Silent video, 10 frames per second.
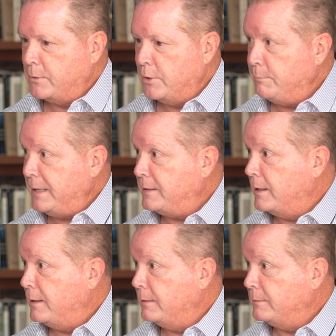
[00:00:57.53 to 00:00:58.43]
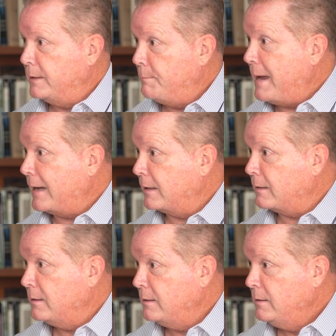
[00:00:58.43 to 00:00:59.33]
couldn't meet the
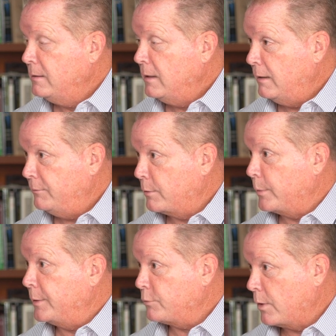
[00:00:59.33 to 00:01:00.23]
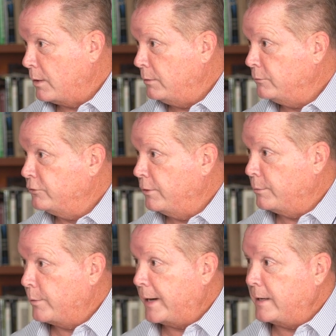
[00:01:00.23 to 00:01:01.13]
demand of their withdrawals, so
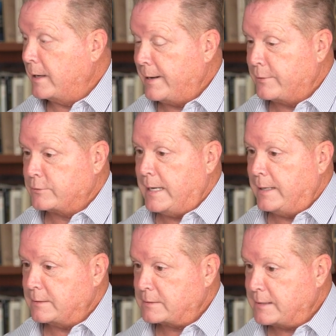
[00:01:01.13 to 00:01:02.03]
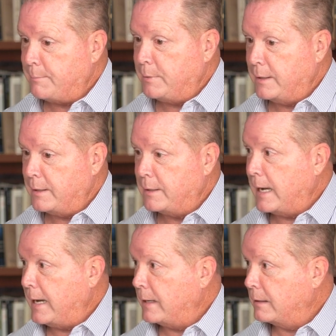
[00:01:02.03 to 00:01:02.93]
the regulators had to step in
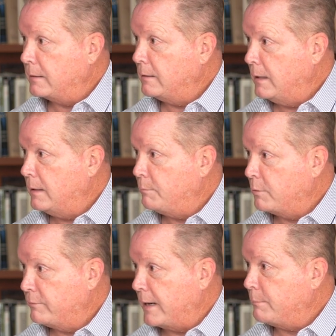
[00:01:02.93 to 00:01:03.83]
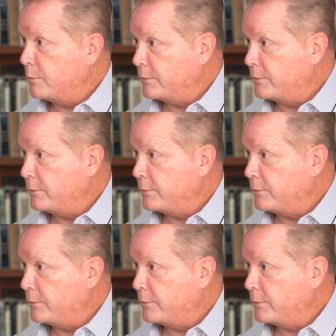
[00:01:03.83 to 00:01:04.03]
and provide